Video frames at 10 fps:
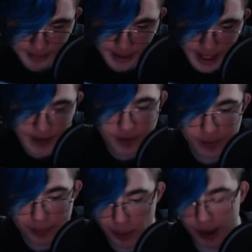Have you ever
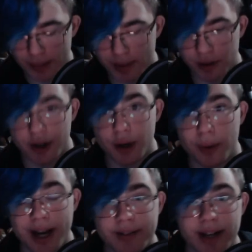broken a bone? No,
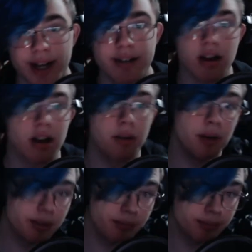I have not. Knock on wood.